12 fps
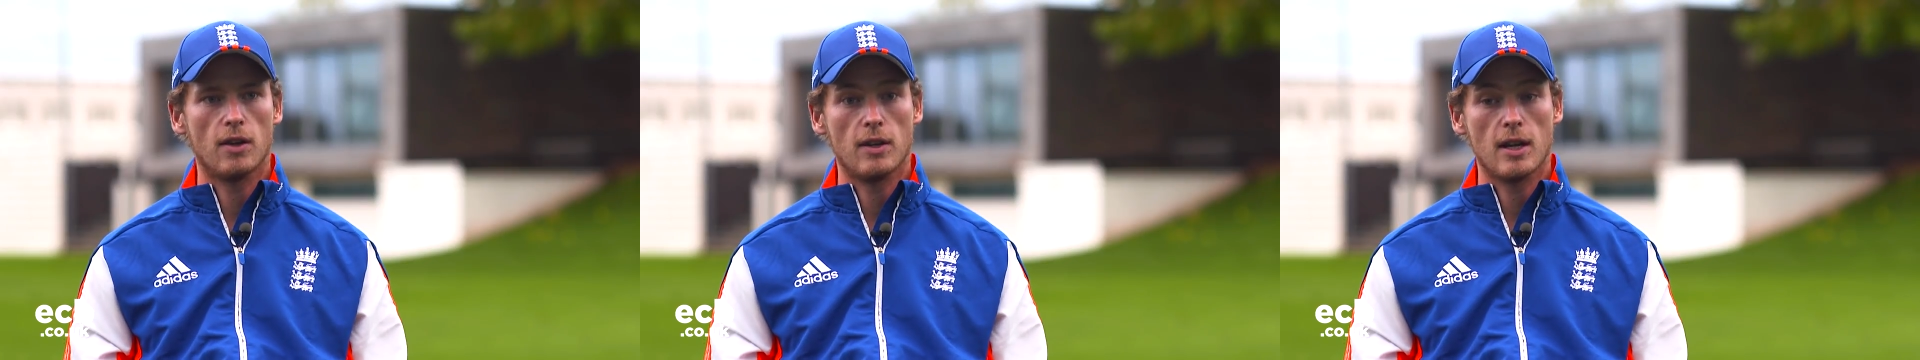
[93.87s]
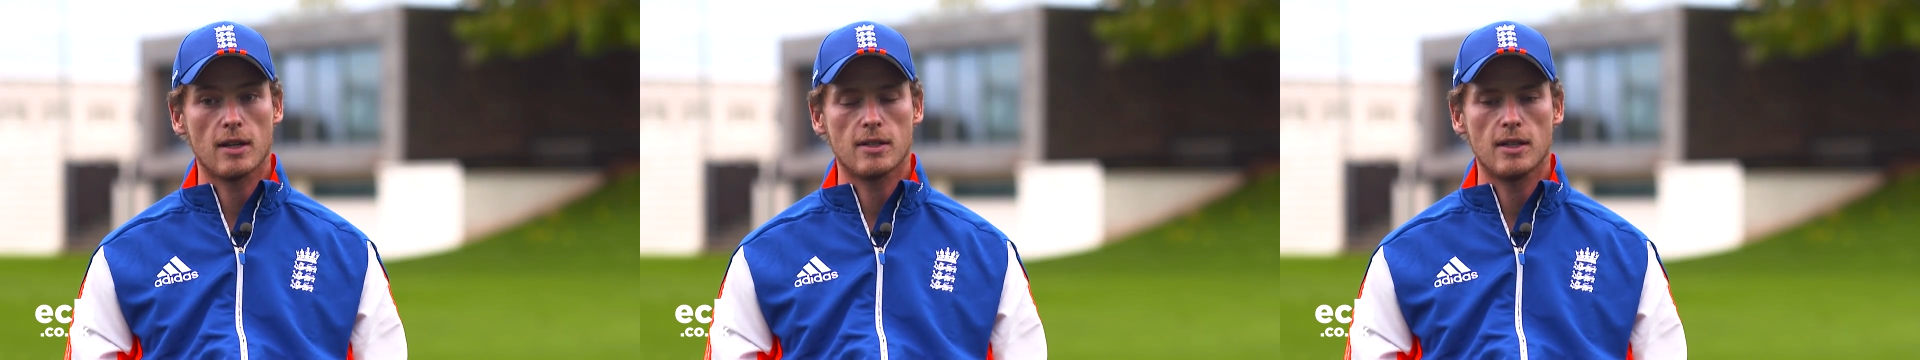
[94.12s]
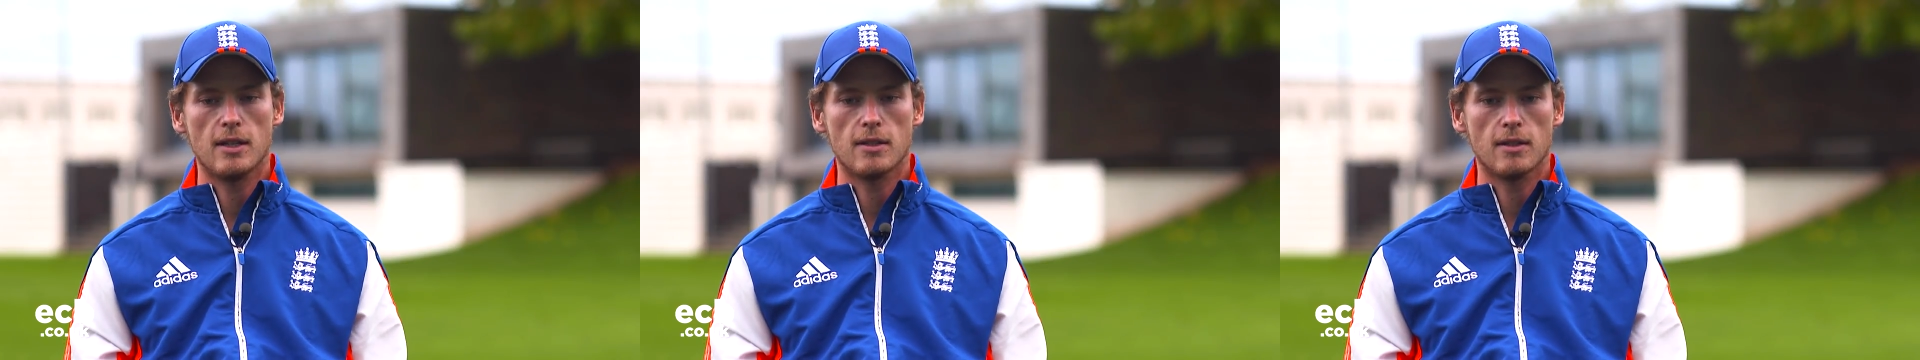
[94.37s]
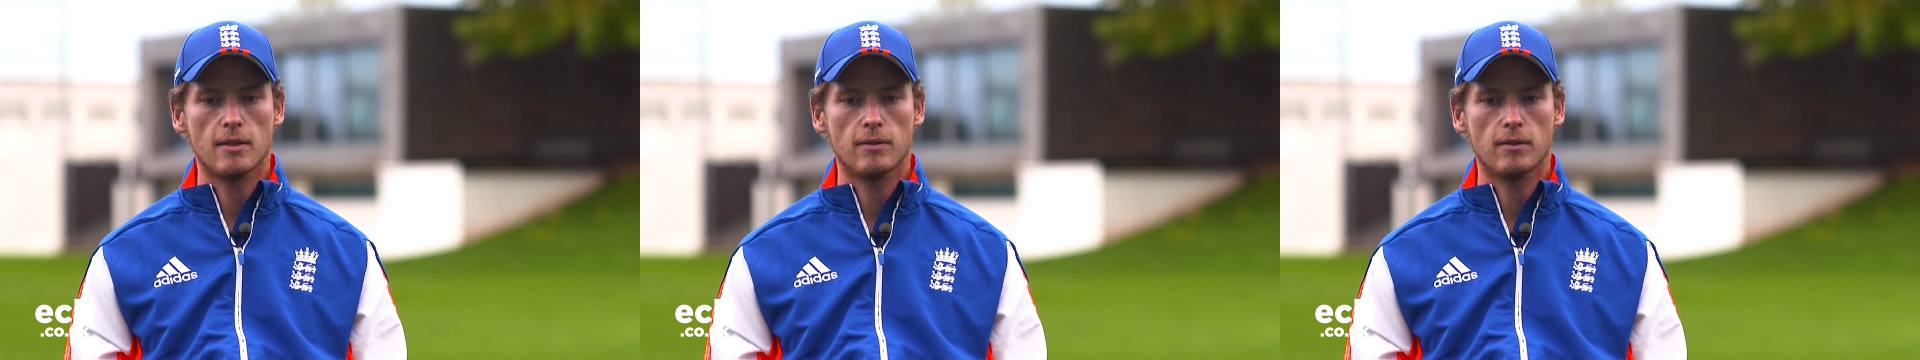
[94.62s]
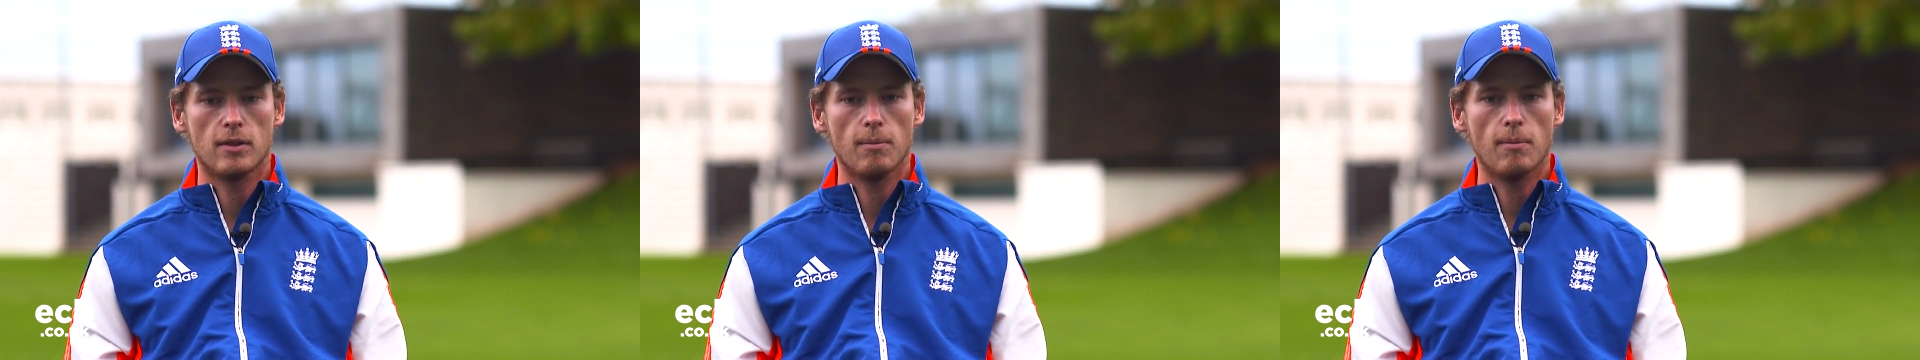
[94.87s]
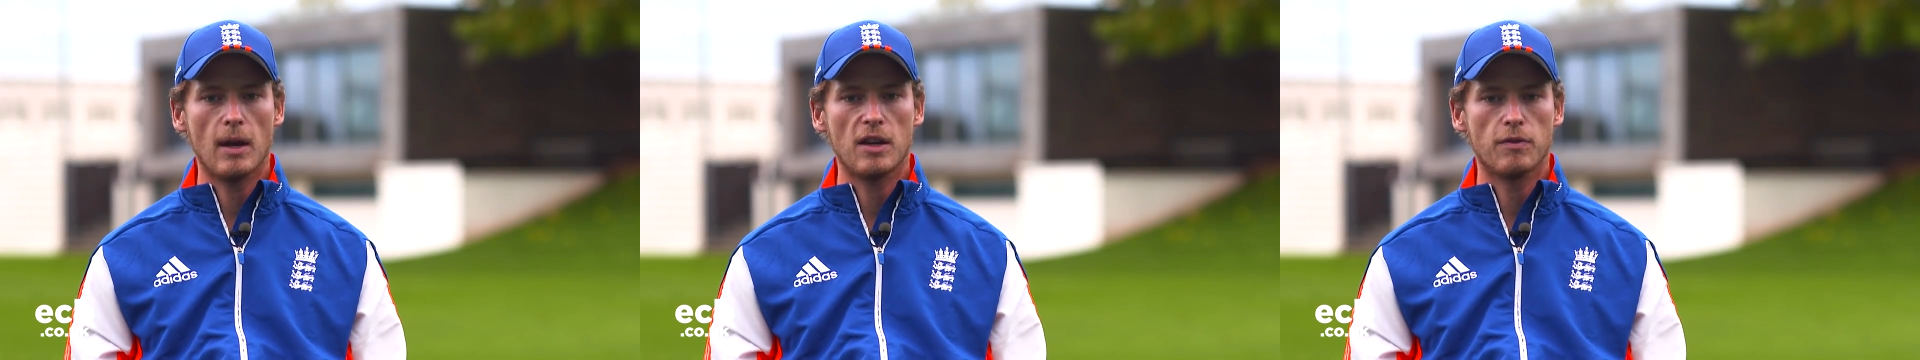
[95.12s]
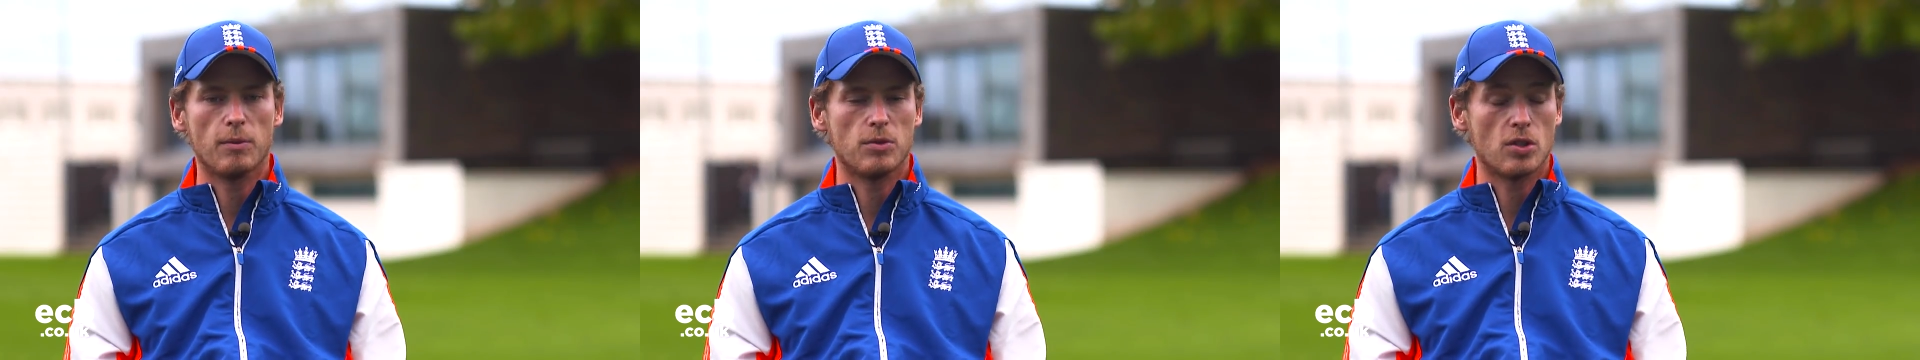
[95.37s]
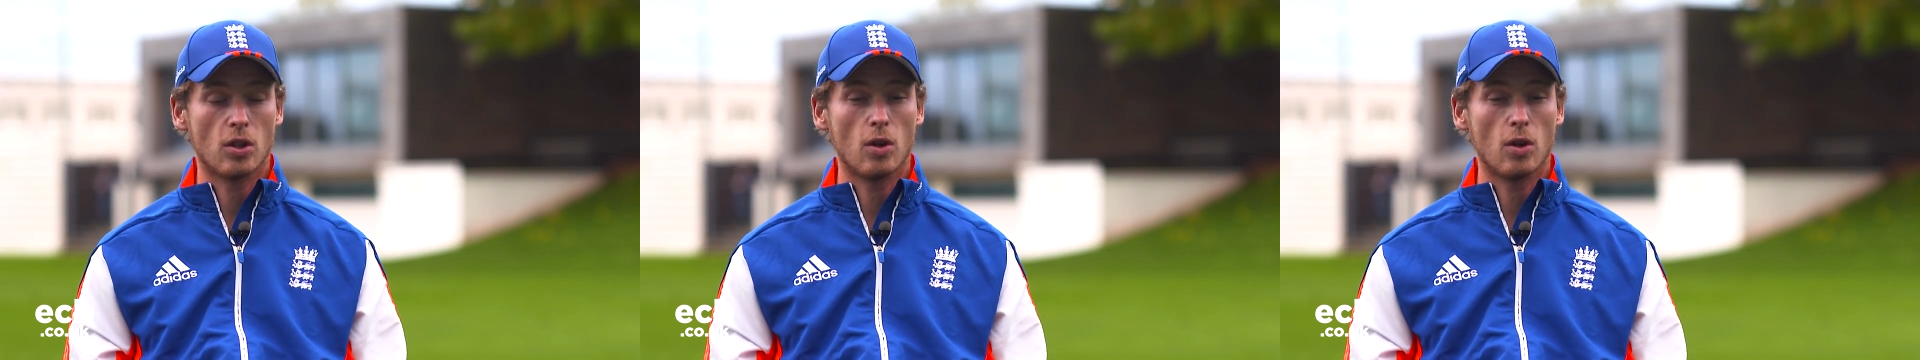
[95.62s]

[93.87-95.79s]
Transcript: the next season, mainly from just a